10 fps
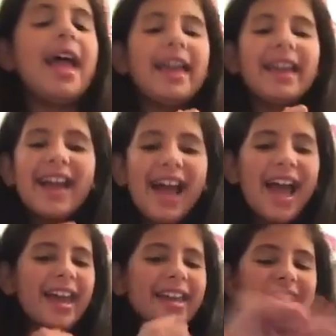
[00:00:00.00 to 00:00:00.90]
Hey
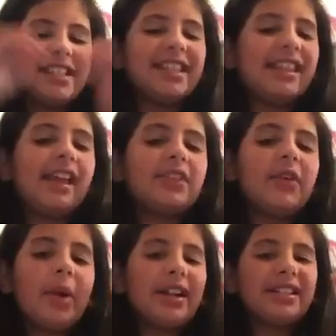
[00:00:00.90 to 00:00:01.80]
guys, thanks
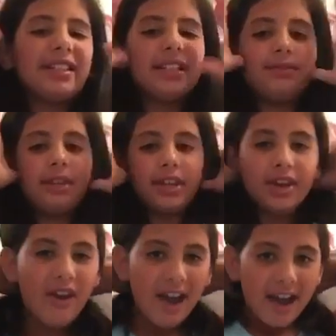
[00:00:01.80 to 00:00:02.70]
for watching this
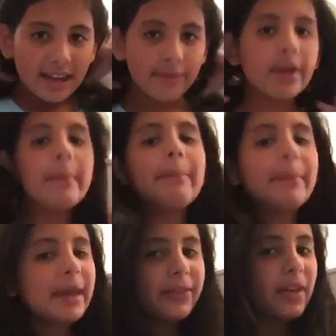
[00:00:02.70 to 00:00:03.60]
video. Give it a
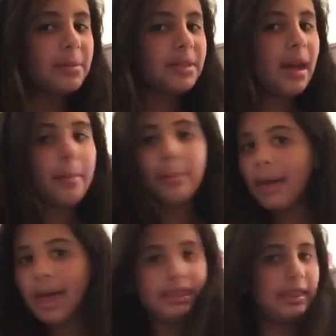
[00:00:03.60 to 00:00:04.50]
big thumbs up
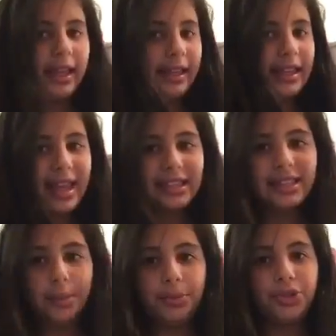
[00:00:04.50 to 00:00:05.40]
and like,
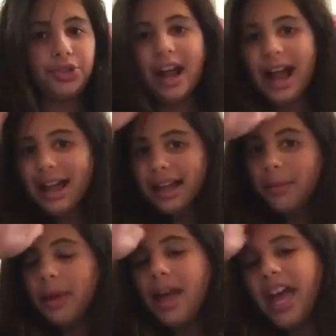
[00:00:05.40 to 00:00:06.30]

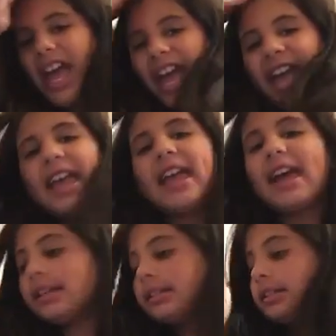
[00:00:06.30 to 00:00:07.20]
subscribe,
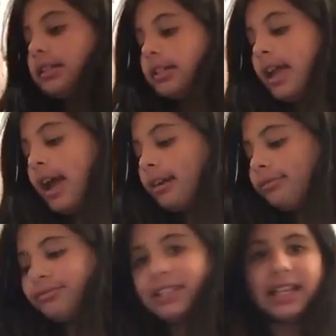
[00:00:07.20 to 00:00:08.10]
and yeah.
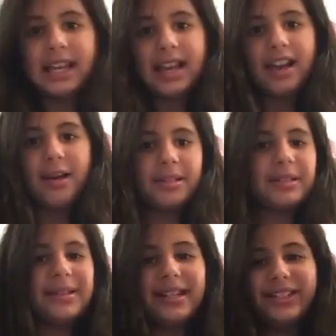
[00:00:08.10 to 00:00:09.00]
Comment
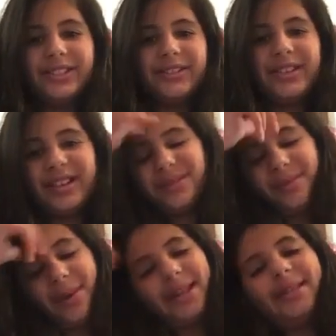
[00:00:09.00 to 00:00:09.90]
down what I should do next for
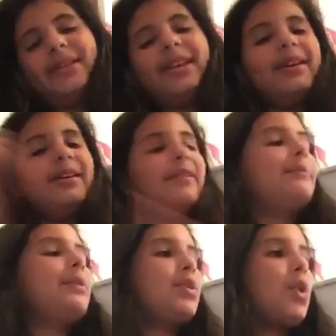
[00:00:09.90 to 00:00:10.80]
my next video.
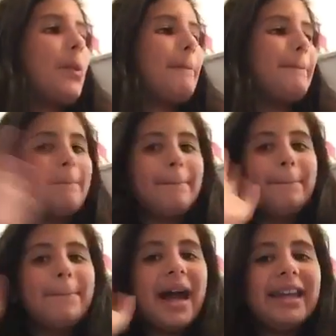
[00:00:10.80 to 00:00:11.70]
So,
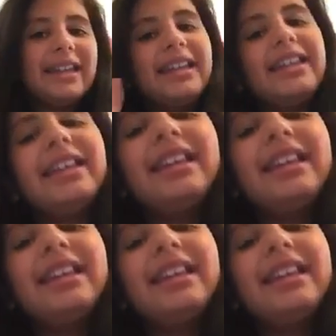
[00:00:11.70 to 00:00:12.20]
bye!